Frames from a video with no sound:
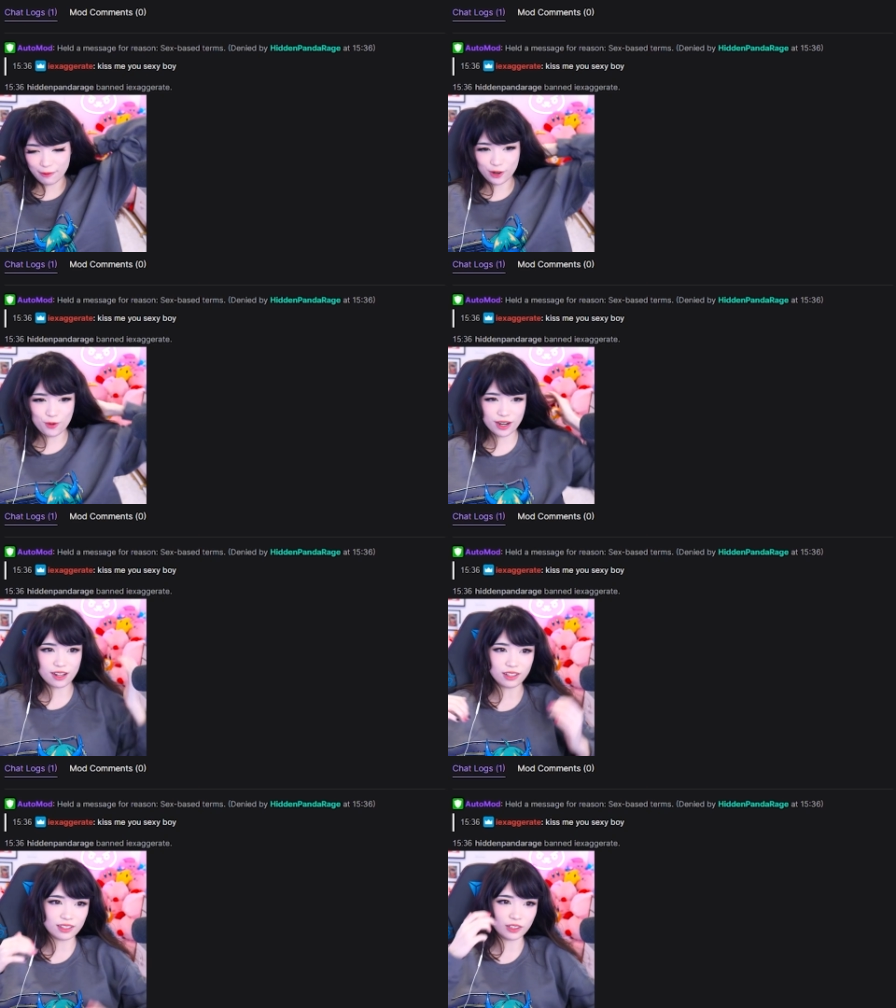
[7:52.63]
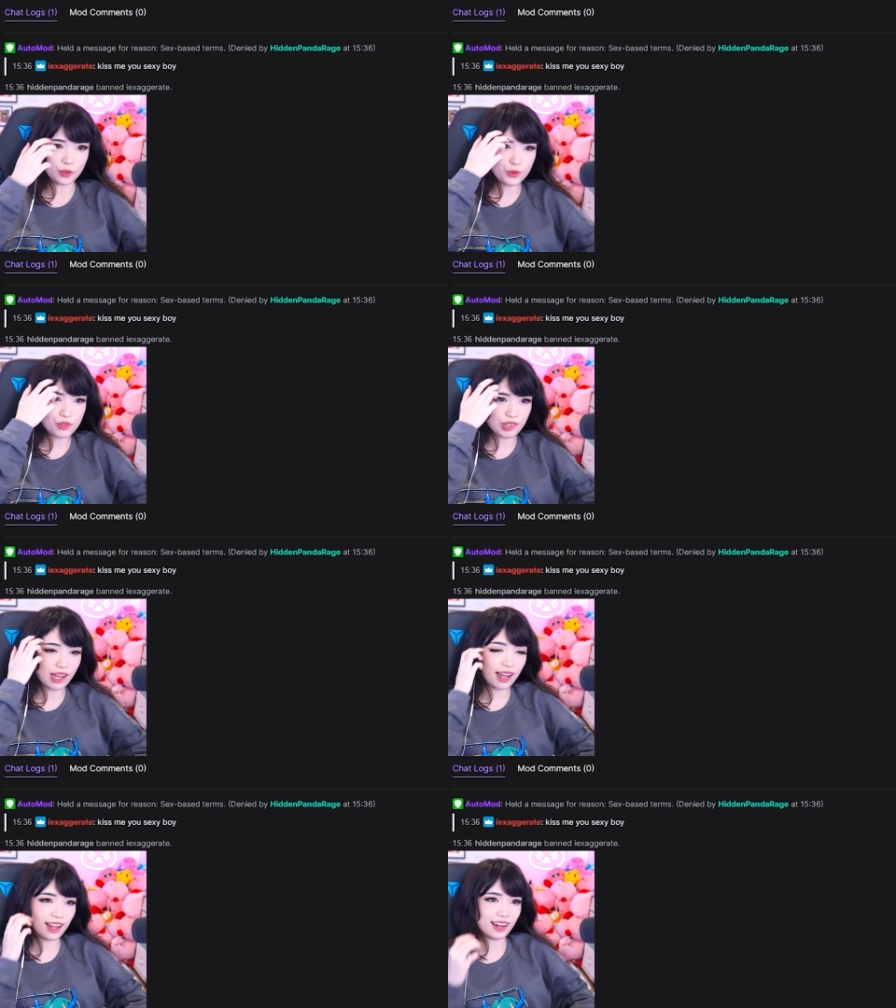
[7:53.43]
wouldn't want to lose,
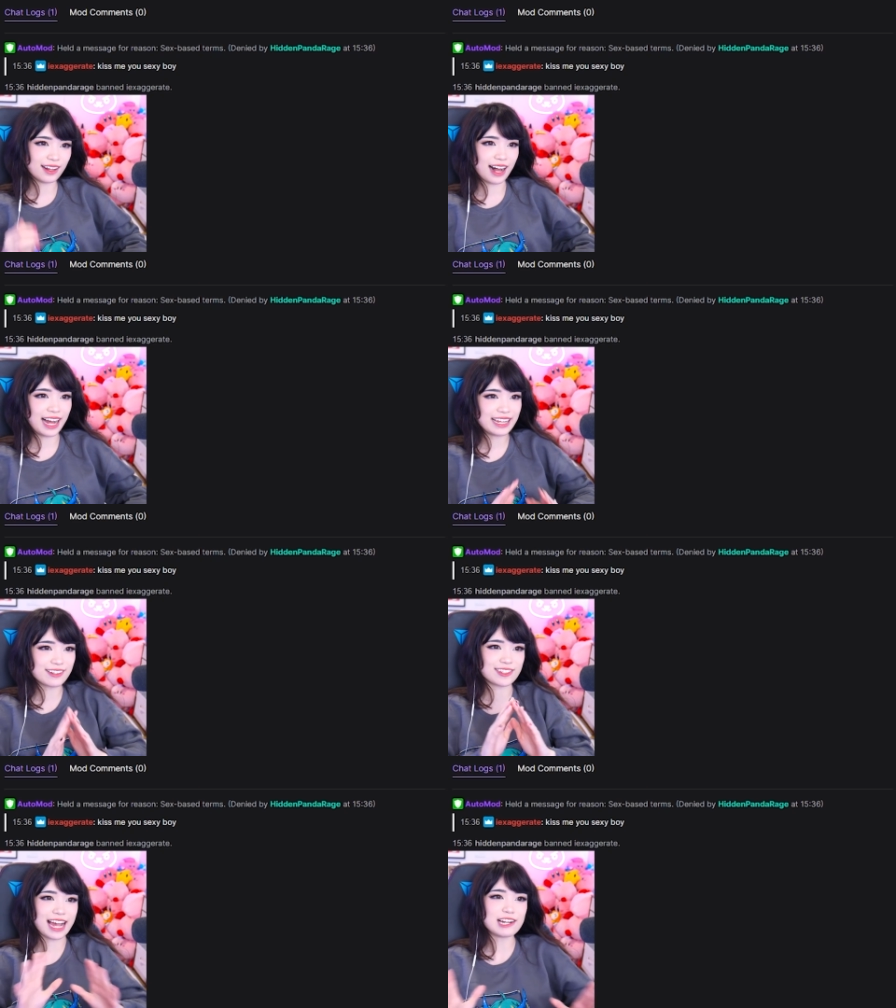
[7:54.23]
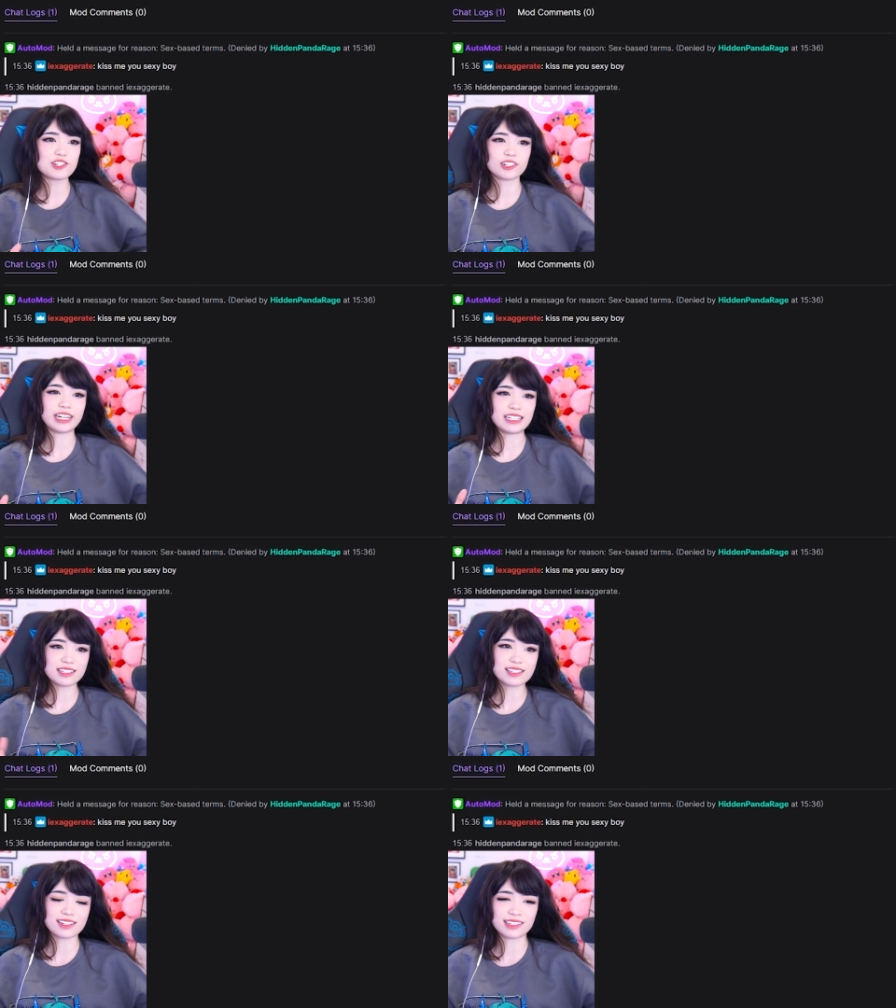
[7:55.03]
uh... I
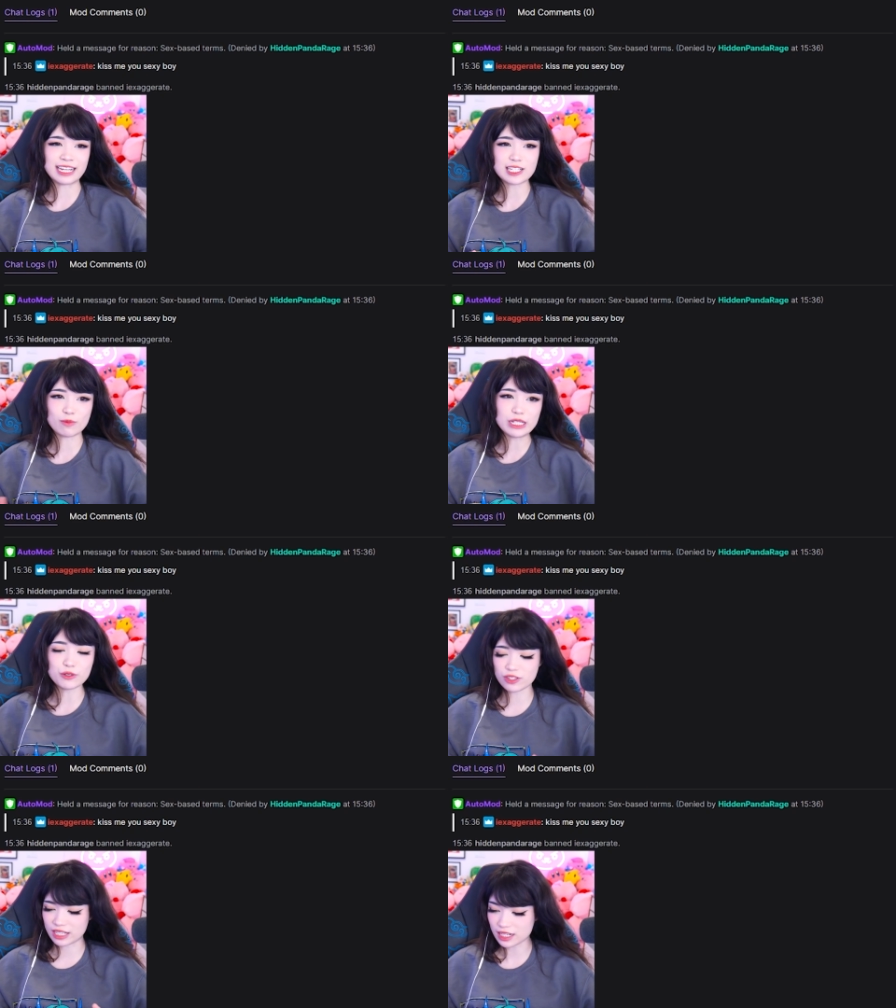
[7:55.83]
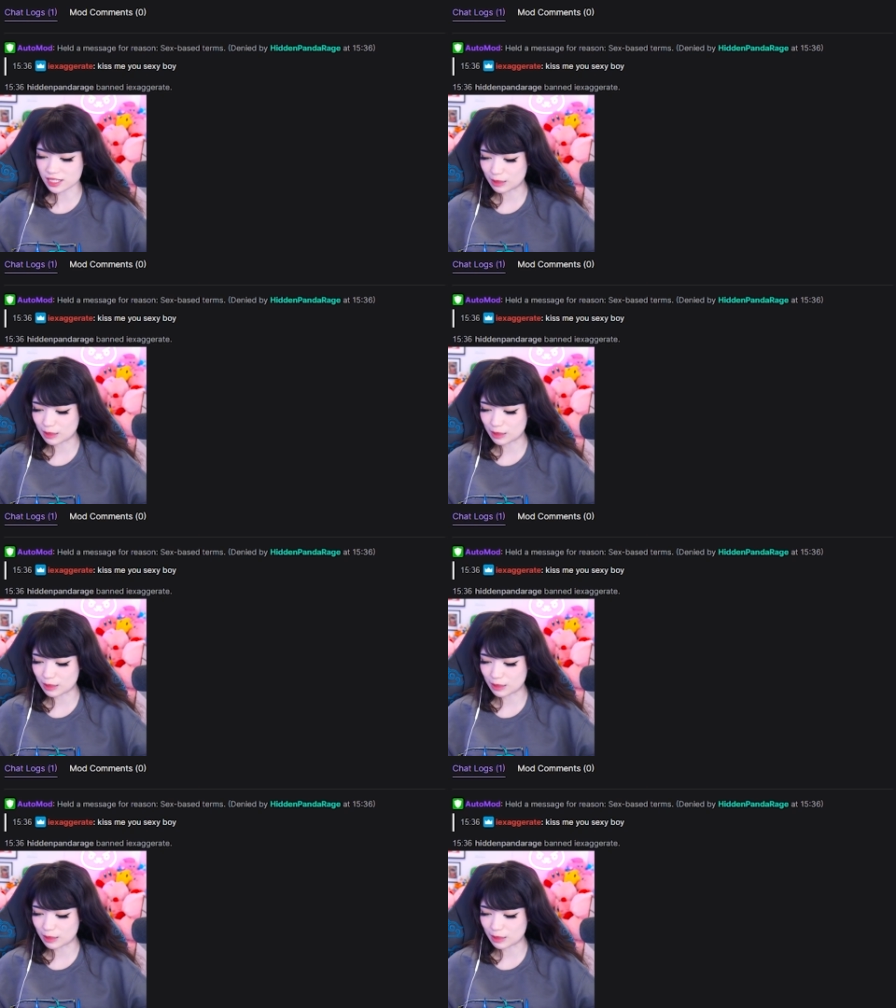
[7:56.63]
exaggerates. Kiss me, you sexy